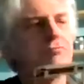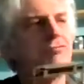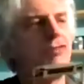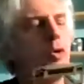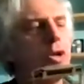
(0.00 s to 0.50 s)

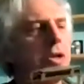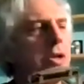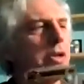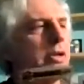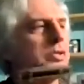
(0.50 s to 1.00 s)
City for
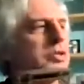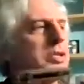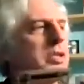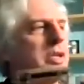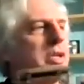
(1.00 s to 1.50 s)

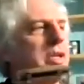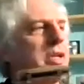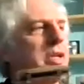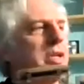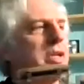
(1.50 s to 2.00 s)
40
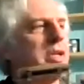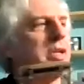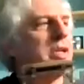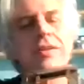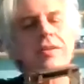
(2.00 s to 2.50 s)
years,
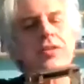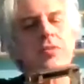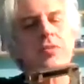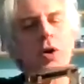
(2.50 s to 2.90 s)
small